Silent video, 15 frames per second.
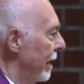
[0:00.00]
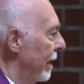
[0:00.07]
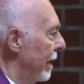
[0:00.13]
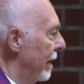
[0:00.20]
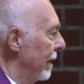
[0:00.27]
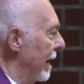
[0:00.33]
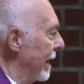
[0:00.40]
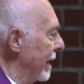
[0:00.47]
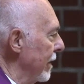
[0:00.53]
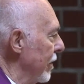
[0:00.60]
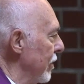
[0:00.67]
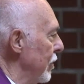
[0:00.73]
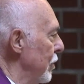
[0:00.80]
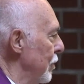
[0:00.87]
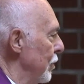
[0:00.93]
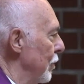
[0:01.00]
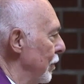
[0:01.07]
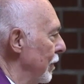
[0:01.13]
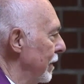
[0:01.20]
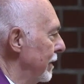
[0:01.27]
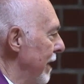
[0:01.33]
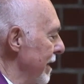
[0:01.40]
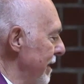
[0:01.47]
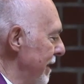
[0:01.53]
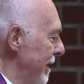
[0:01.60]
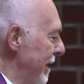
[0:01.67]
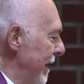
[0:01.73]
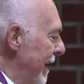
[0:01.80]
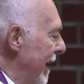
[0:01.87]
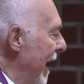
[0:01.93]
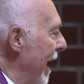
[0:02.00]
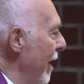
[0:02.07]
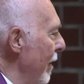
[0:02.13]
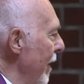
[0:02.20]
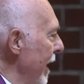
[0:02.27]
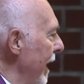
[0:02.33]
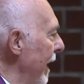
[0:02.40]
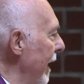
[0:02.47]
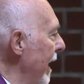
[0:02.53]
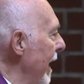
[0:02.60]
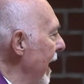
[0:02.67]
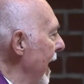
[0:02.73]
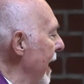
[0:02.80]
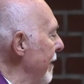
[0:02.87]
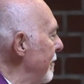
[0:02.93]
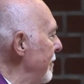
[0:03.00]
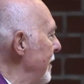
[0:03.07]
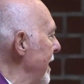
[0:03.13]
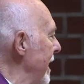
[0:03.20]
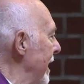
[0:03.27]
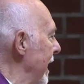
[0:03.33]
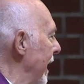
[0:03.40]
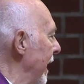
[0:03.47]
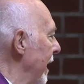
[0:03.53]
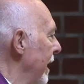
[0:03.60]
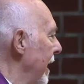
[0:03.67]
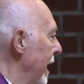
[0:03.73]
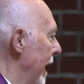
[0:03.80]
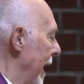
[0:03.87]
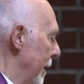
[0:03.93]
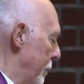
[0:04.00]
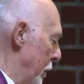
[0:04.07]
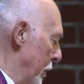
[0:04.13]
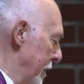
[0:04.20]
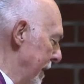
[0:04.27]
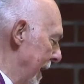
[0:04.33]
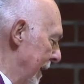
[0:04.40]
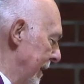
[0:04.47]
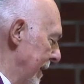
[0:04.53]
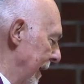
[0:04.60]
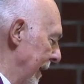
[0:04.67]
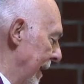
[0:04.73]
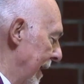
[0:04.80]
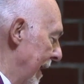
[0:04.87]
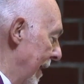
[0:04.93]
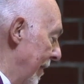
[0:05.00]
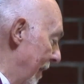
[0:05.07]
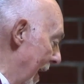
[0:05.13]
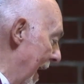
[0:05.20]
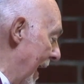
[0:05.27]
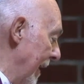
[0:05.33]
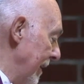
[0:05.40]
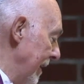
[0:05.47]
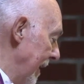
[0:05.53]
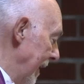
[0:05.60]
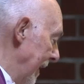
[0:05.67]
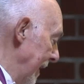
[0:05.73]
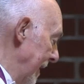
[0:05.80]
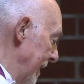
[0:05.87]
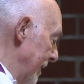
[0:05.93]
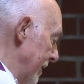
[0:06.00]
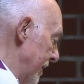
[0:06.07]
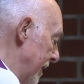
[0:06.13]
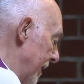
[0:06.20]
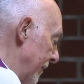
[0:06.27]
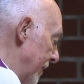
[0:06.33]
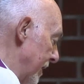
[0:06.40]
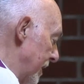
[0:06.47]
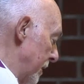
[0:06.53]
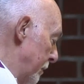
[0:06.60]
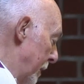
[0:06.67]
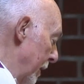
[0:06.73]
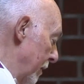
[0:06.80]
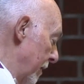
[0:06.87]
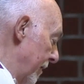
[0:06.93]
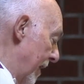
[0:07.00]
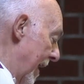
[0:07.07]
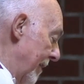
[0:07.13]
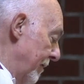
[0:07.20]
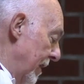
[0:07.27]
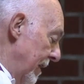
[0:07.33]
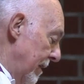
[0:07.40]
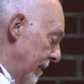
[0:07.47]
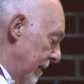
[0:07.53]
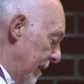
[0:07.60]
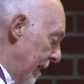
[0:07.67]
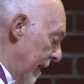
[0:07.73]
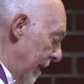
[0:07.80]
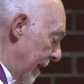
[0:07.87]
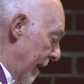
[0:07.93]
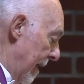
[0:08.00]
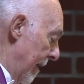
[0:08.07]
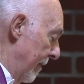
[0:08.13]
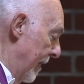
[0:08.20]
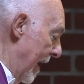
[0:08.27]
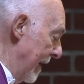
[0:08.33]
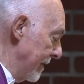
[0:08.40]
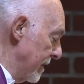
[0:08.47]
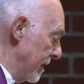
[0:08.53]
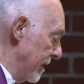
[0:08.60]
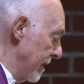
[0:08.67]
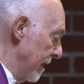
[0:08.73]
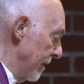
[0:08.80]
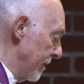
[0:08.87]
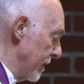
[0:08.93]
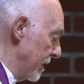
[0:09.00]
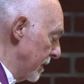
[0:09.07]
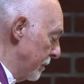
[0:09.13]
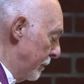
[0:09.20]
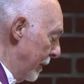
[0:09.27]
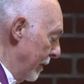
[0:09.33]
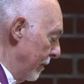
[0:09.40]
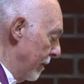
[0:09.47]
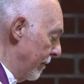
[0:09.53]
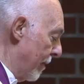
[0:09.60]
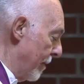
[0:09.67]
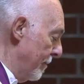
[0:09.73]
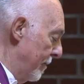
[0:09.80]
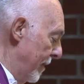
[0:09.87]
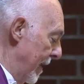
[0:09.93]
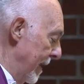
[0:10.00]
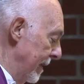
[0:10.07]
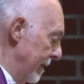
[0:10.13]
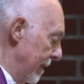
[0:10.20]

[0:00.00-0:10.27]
Like an ewe. Just carrying and feeding and protecting. That is the spirit of Advent. That's the spirit of our faith.